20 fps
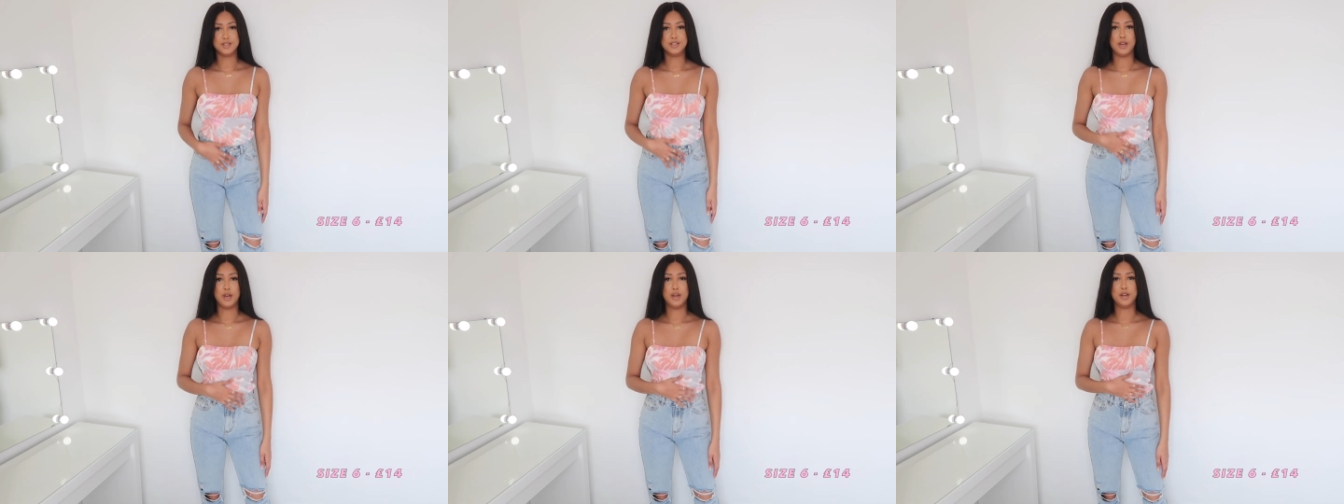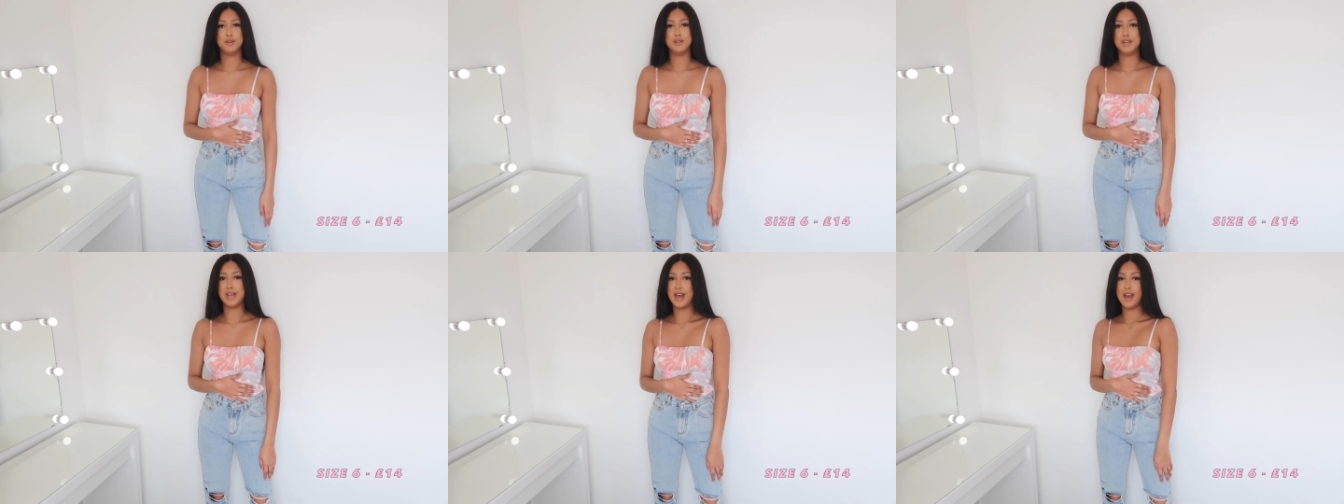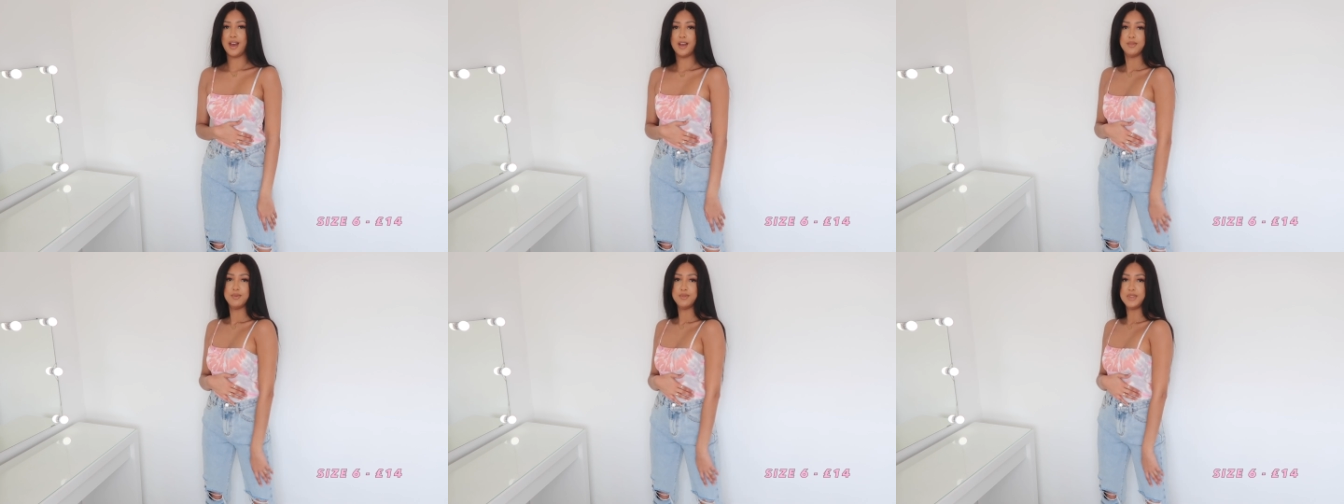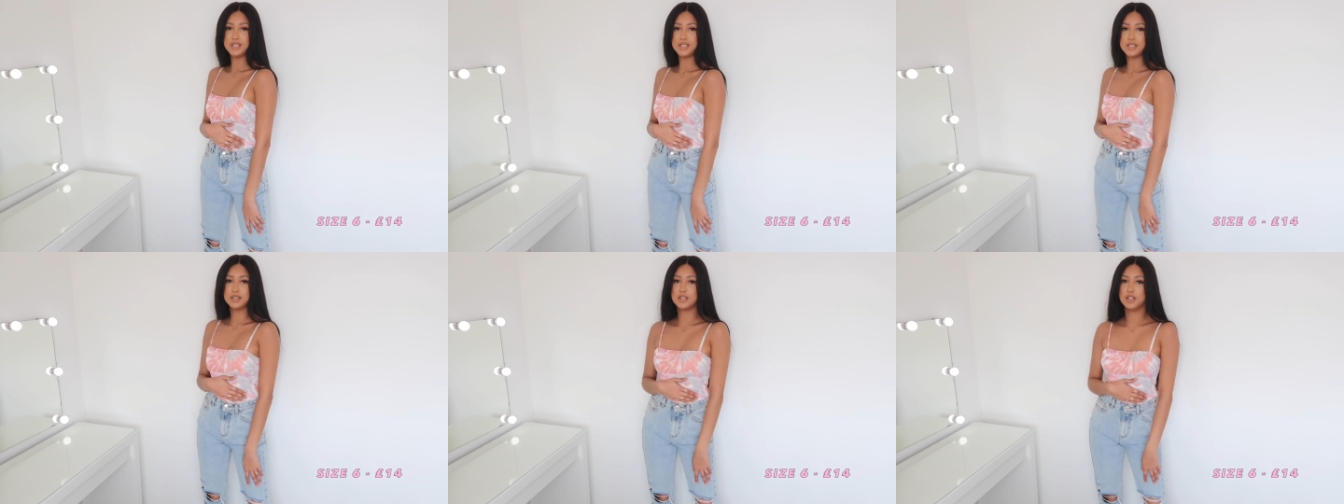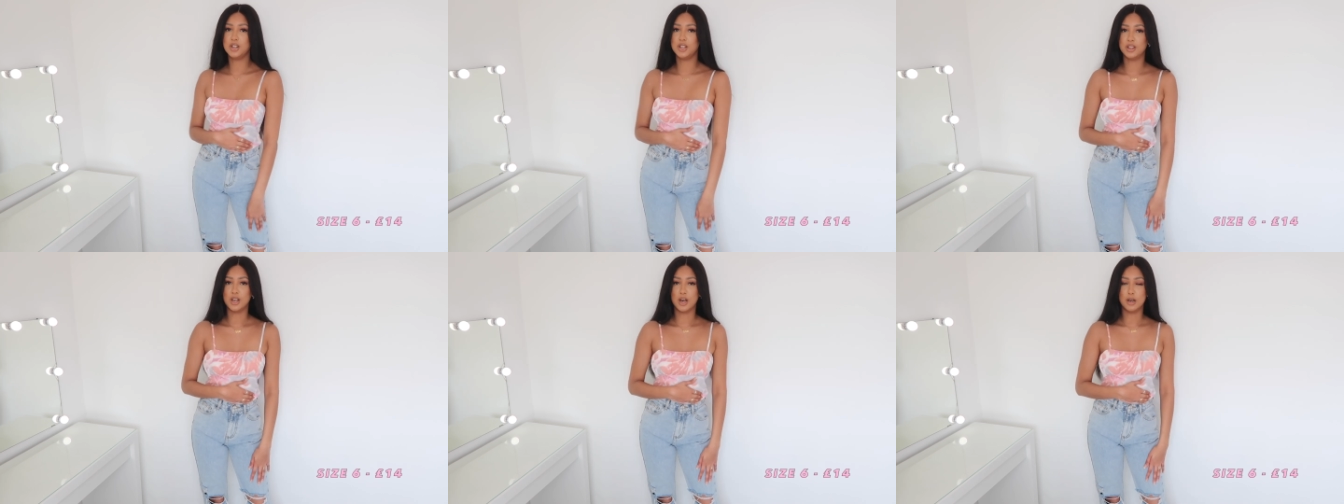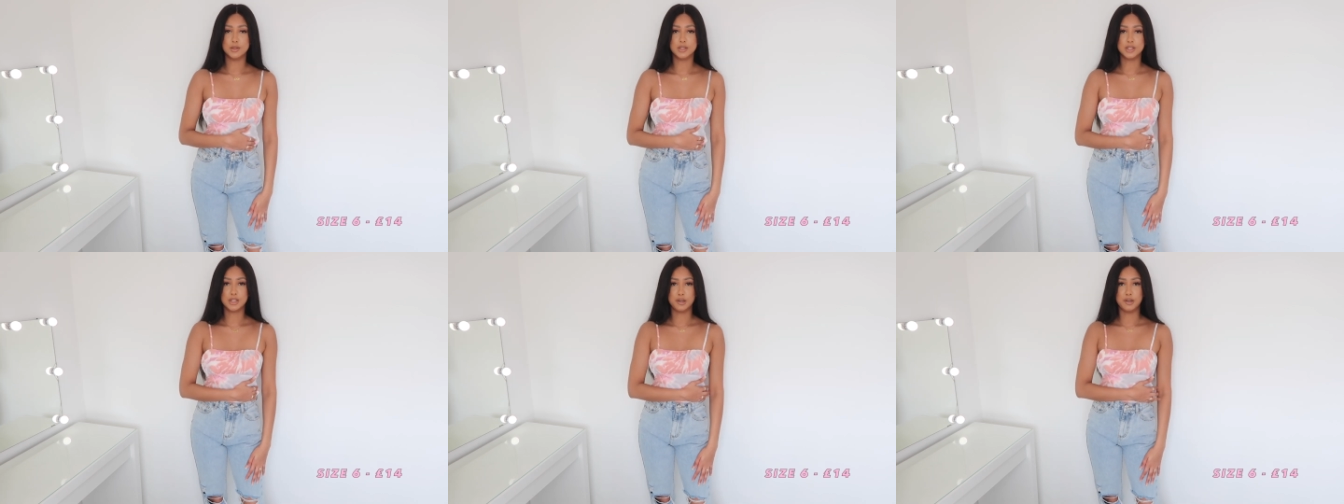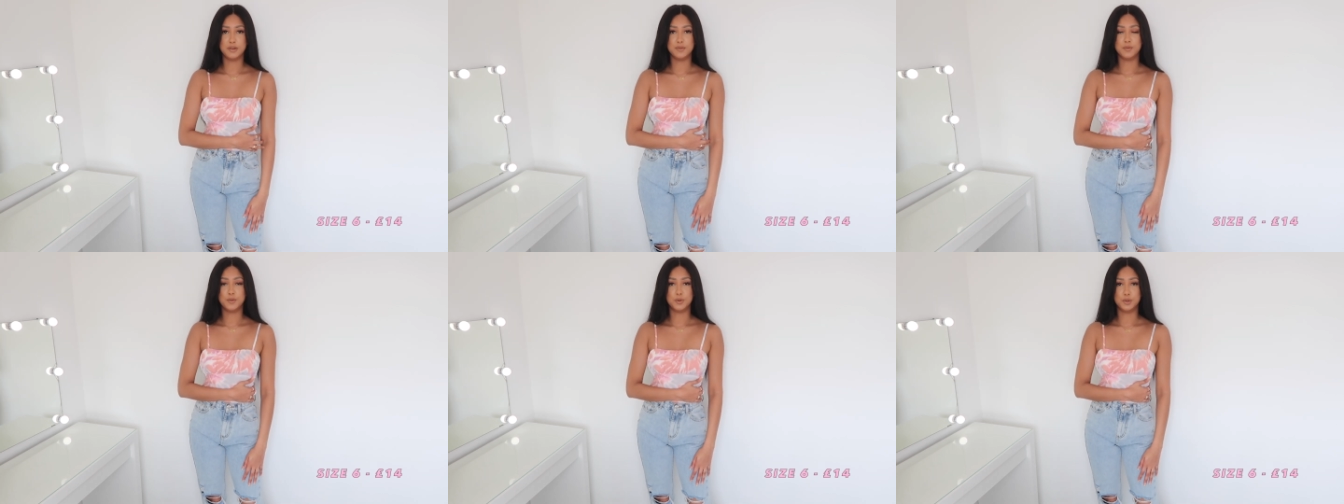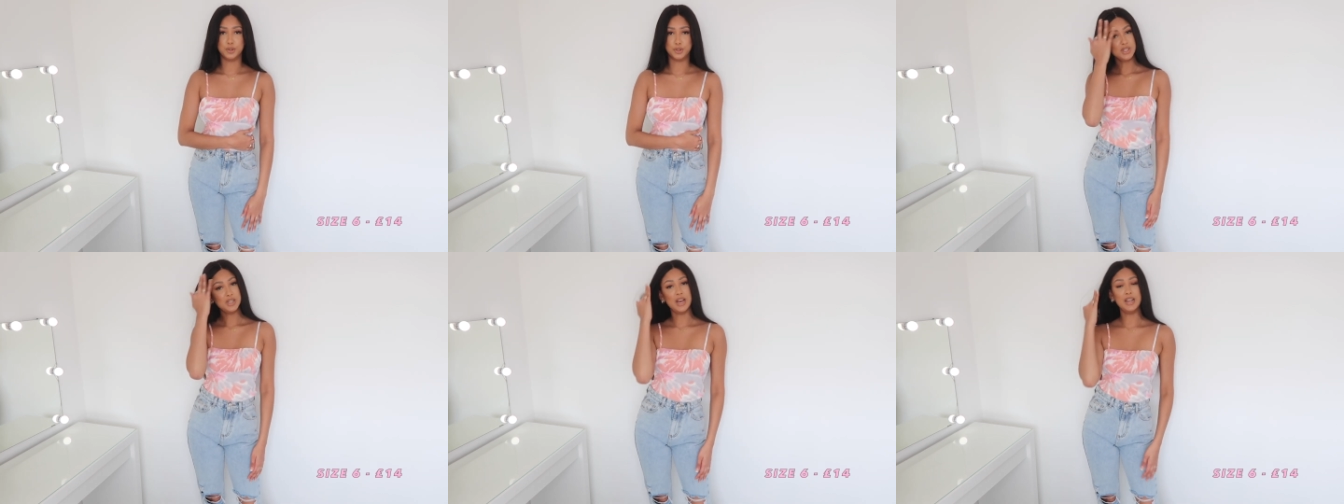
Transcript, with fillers: So yeah, this is the look that I was going for.